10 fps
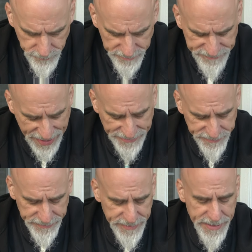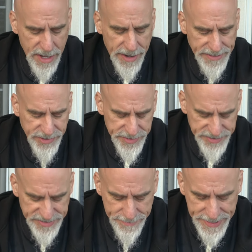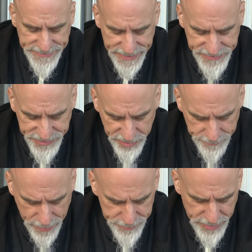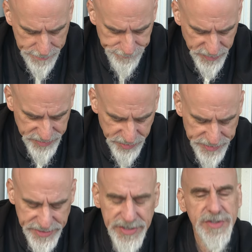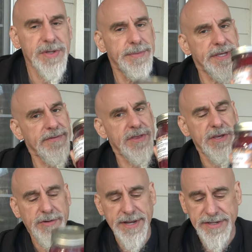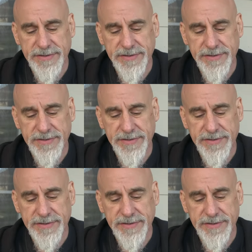Fact. All right, so this is MA Daisy Cutter Bubblegum. So this is, let me give you the ingredients.